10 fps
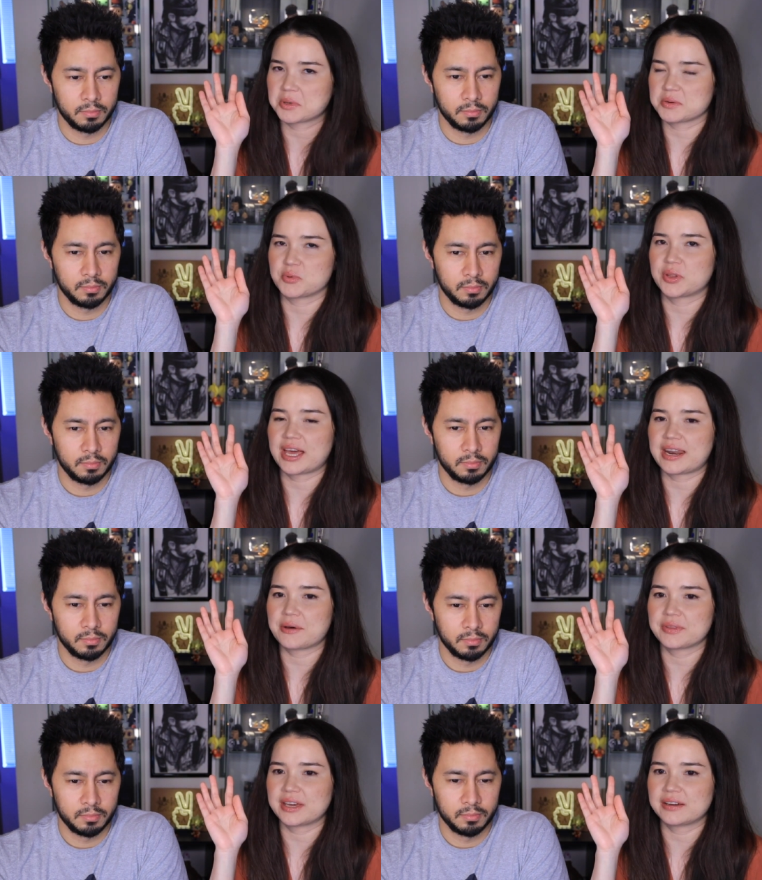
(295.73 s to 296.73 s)
Speaker 1: I'm going to put that
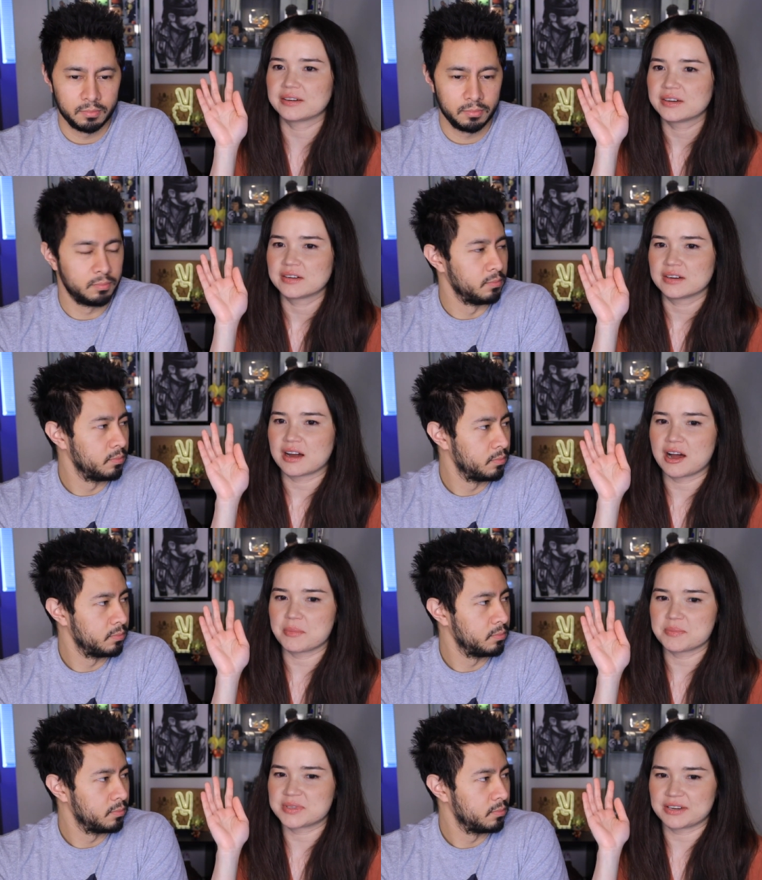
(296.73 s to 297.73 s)
out there. Mm-hmm.
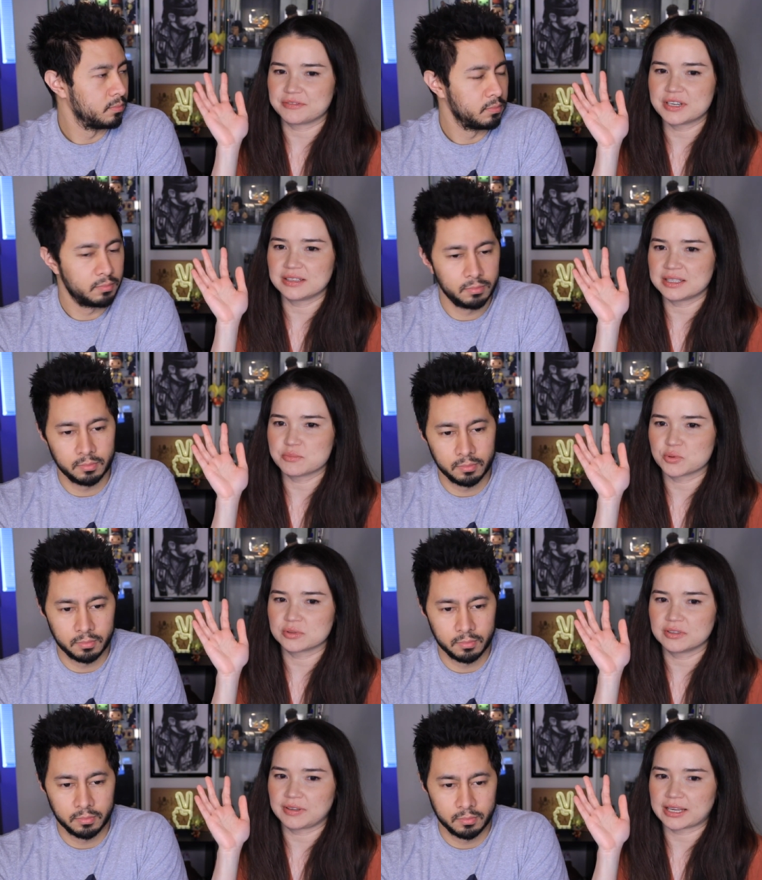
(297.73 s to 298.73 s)
Um, I'm definitely
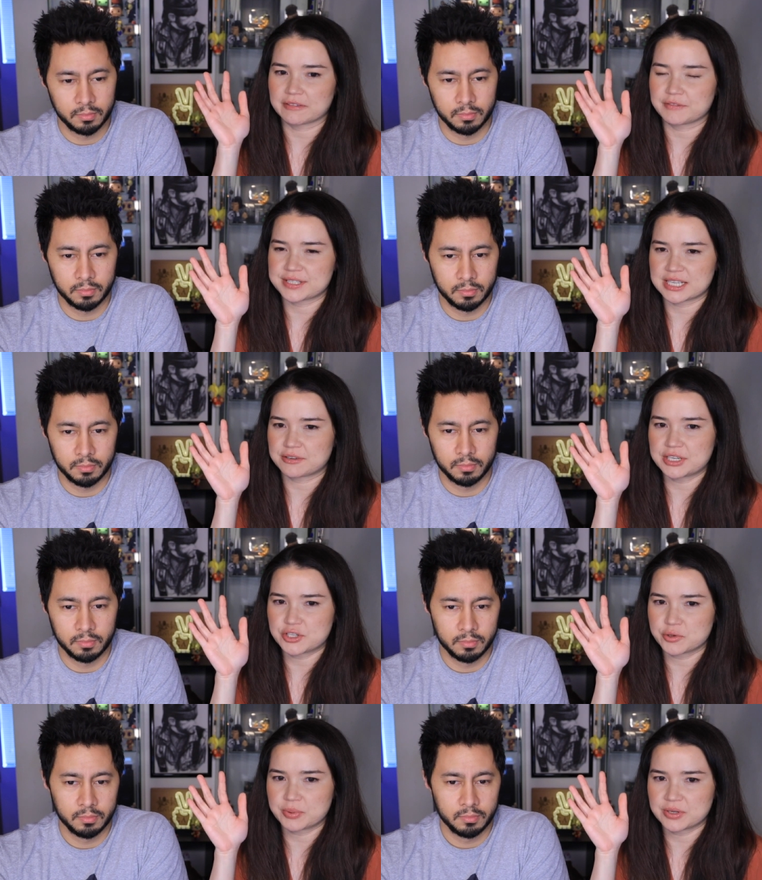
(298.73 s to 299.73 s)
more of like a fuzzy
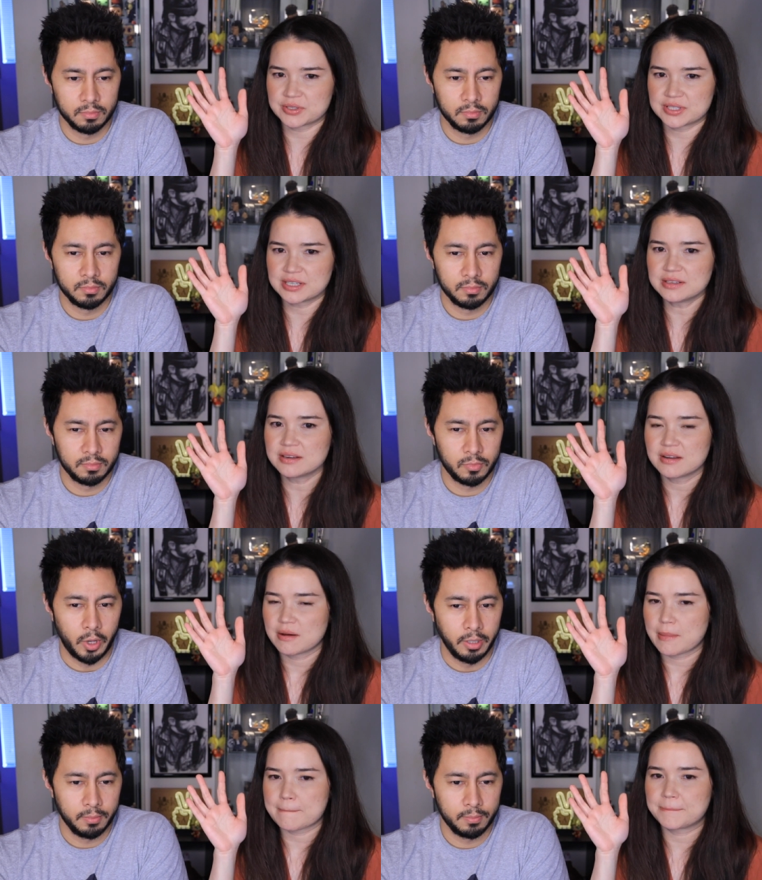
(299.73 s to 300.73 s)
creature person.
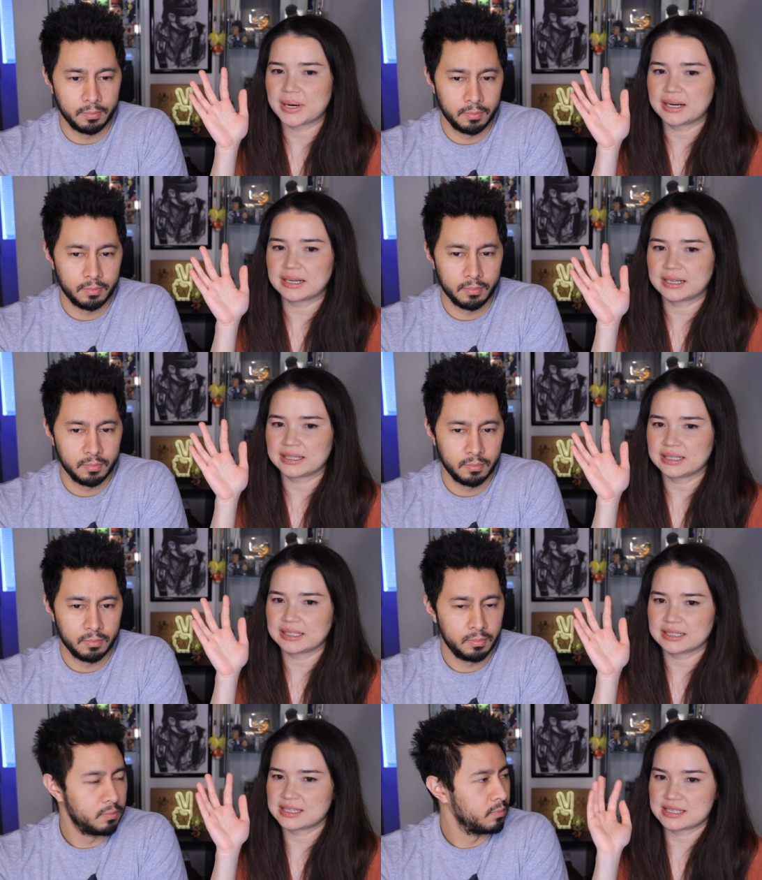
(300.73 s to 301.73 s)
Right.
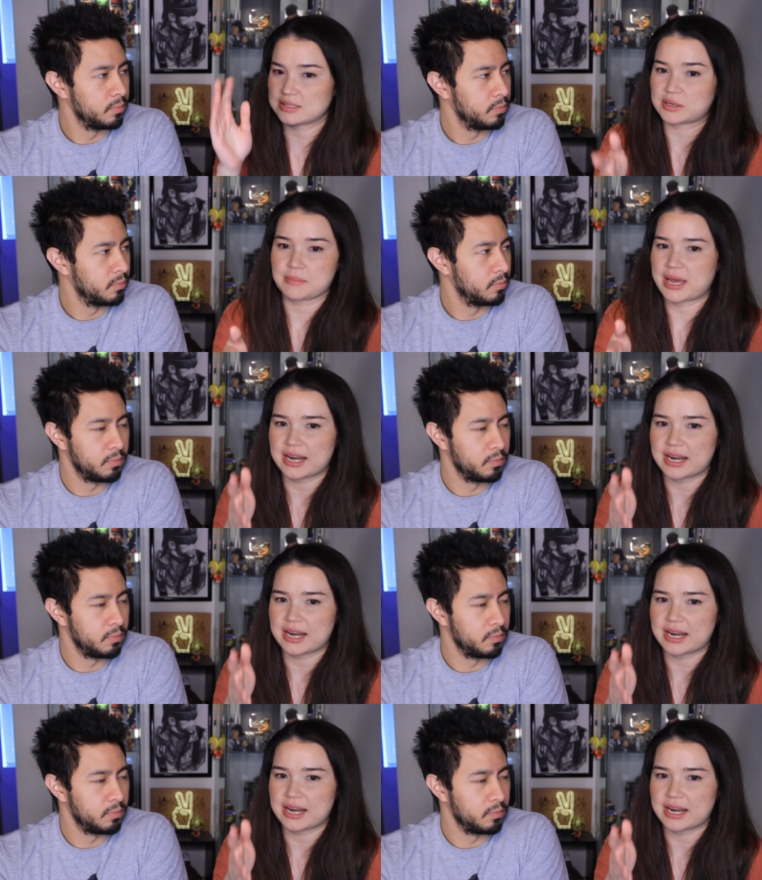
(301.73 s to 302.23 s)
But he's looking